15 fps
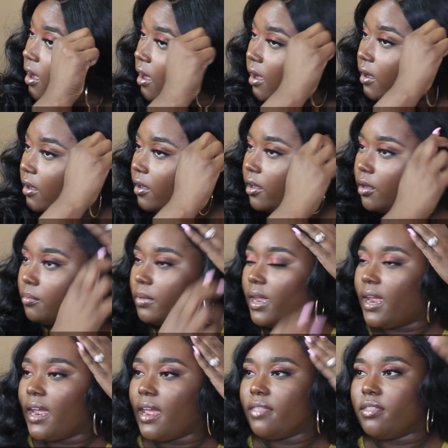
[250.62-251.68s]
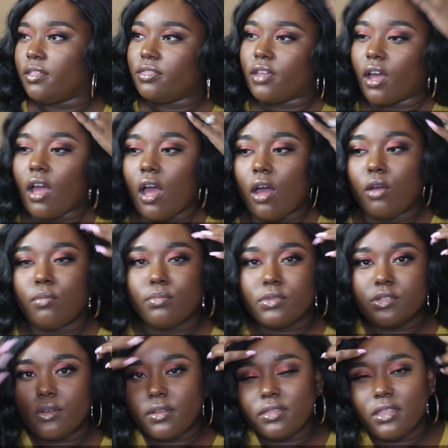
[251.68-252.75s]
And then the
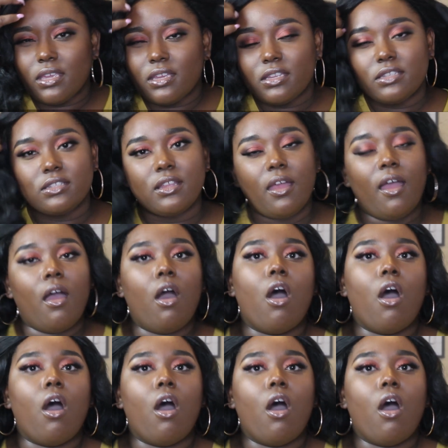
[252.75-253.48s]
combs on this